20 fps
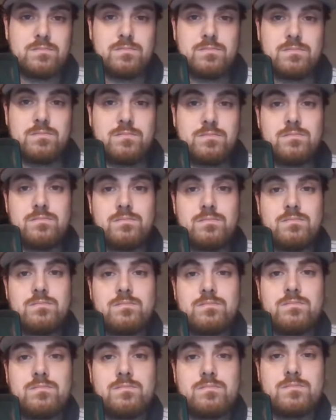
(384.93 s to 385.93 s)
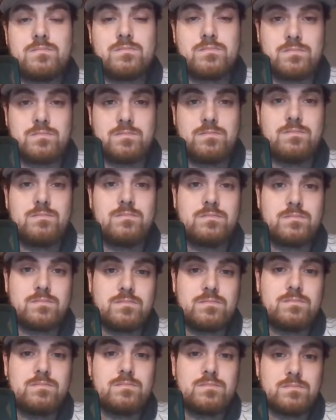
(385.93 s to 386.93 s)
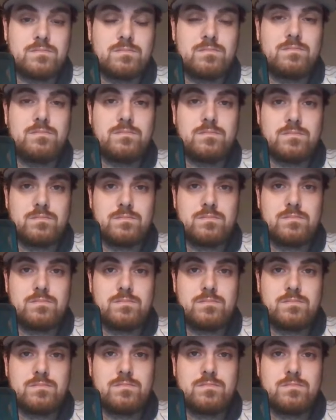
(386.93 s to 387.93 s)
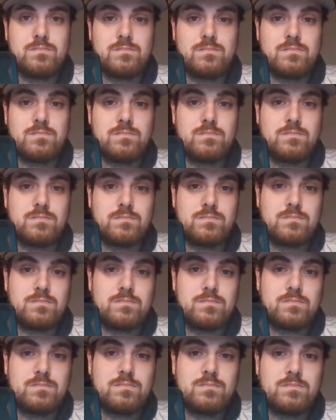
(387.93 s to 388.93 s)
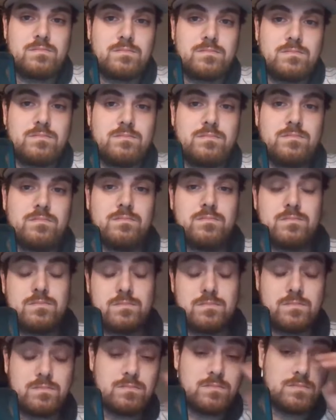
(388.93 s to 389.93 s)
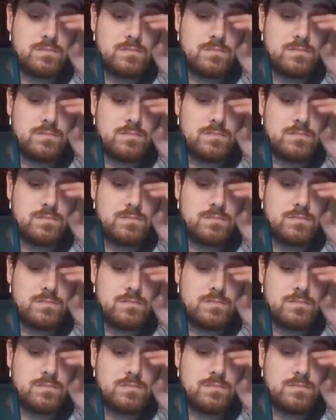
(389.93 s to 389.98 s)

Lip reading: No words are spoken by the person on screen.